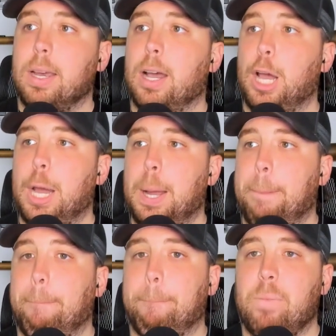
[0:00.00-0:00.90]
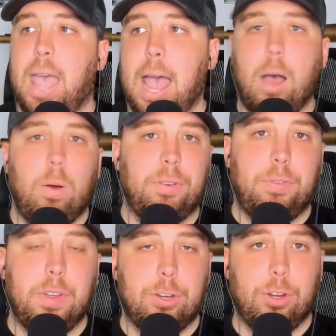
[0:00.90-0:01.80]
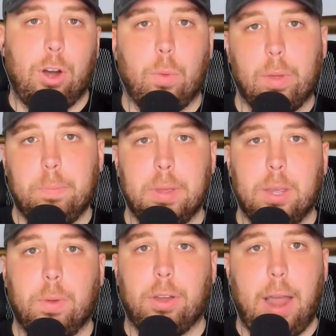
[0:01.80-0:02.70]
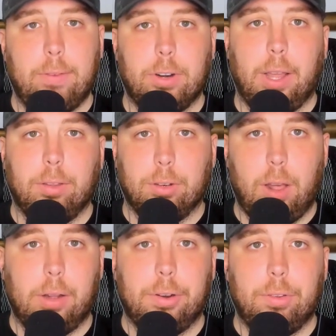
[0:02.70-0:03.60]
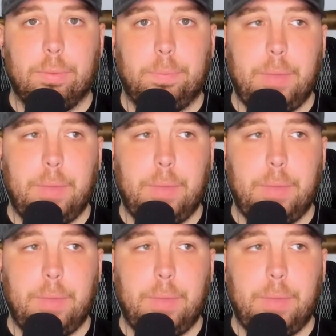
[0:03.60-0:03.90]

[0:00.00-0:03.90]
how efficient are we being with our advertising dollars?